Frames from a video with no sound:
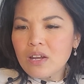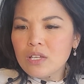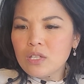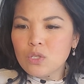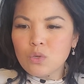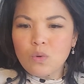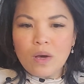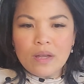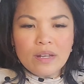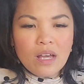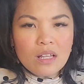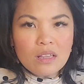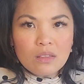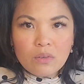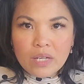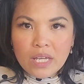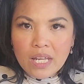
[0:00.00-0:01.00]
you are
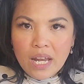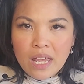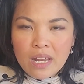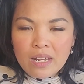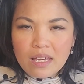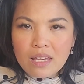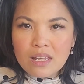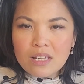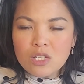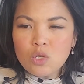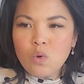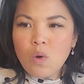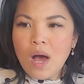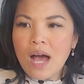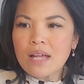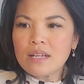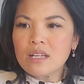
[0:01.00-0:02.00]
not looking at it you
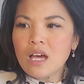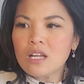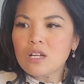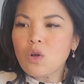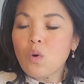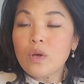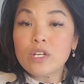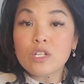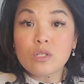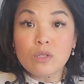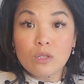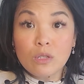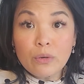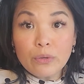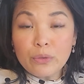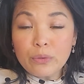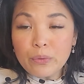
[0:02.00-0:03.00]
are not going to
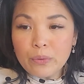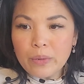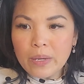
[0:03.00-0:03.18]
look through